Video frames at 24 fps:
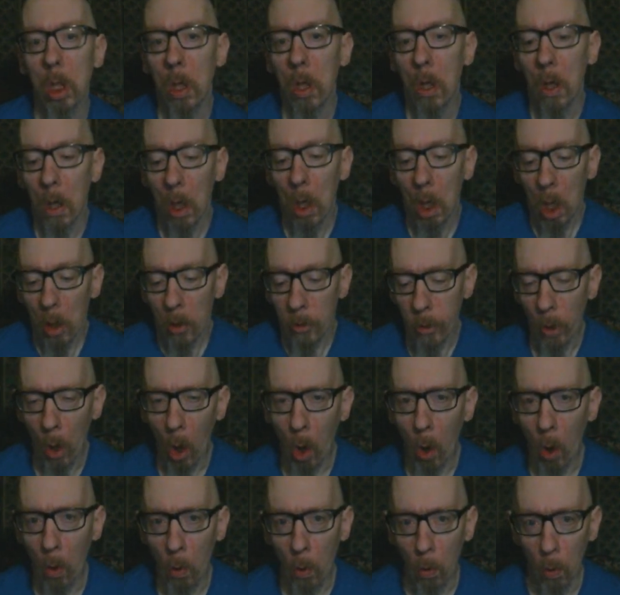So
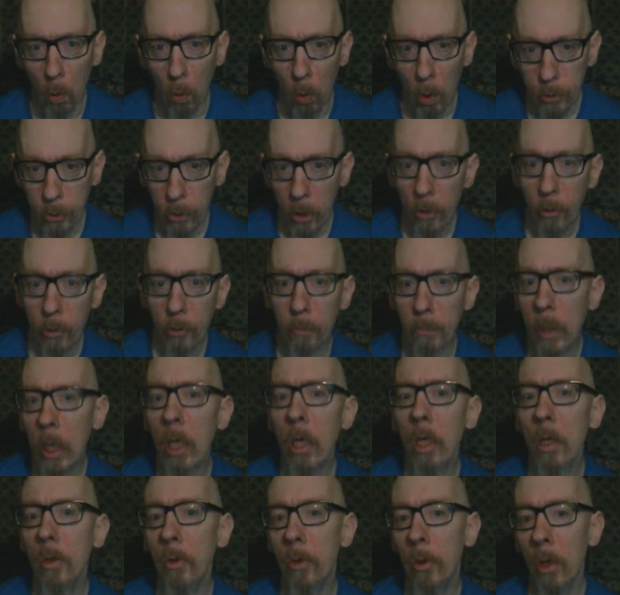what this means
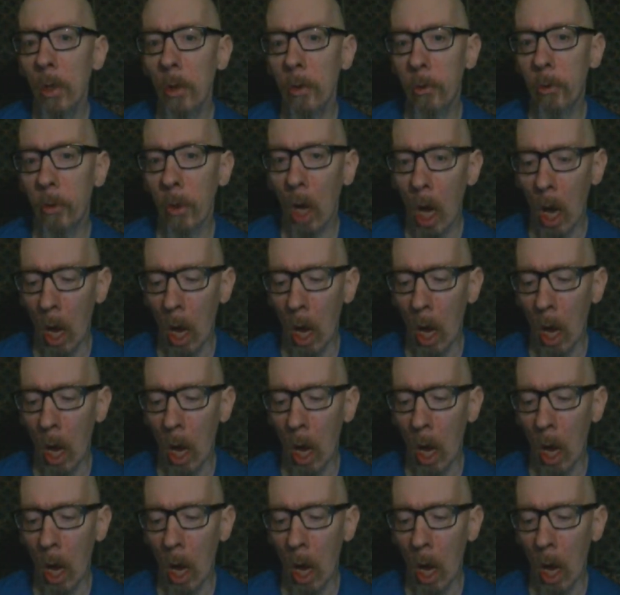is um